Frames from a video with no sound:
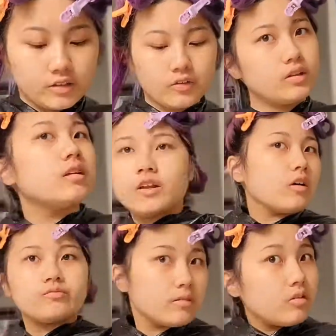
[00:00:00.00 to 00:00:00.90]
Make sure to
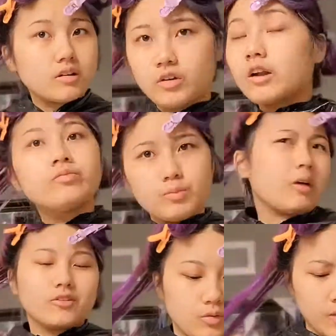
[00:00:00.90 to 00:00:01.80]
check on your first section
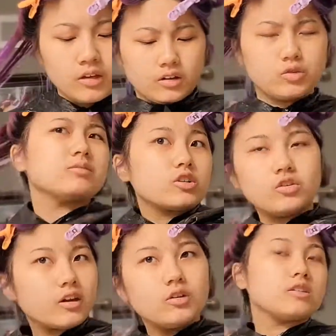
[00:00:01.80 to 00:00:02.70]
to see its
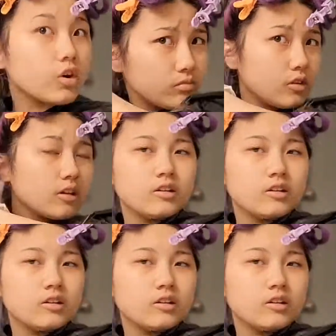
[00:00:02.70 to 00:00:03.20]
health, to see if